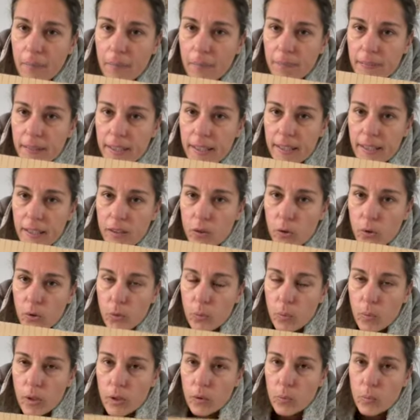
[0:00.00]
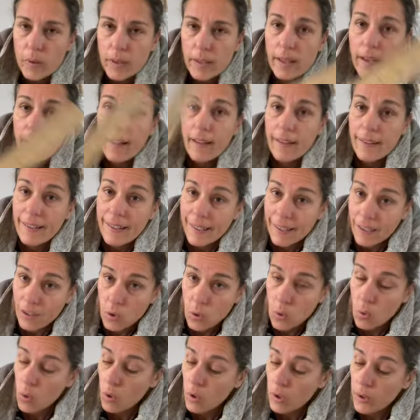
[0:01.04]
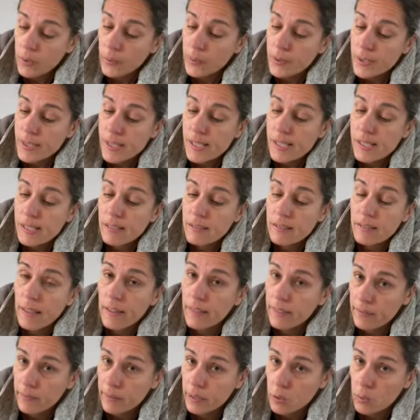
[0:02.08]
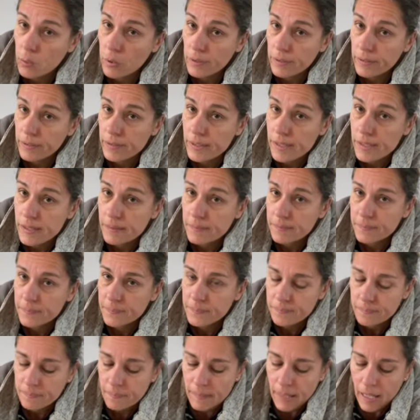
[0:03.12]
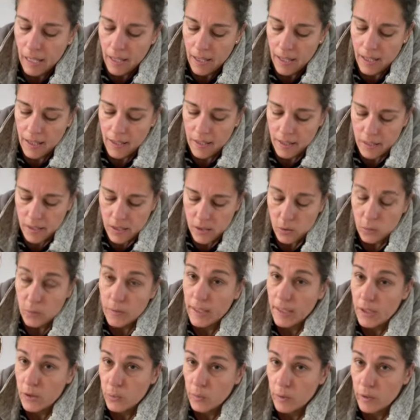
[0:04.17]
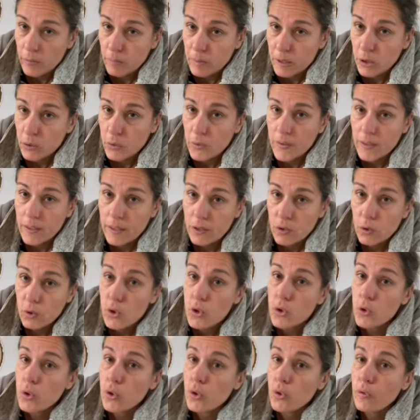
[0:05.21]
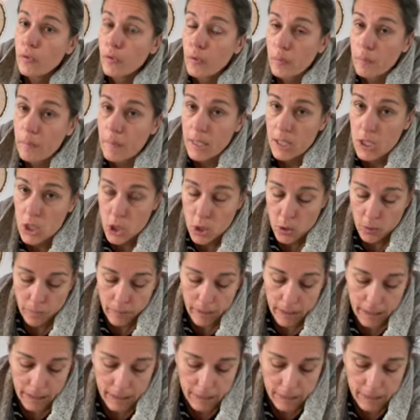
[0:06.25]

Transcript: they get those one with a quarters and 3/4. So that's what I've been using in the studio for measuring.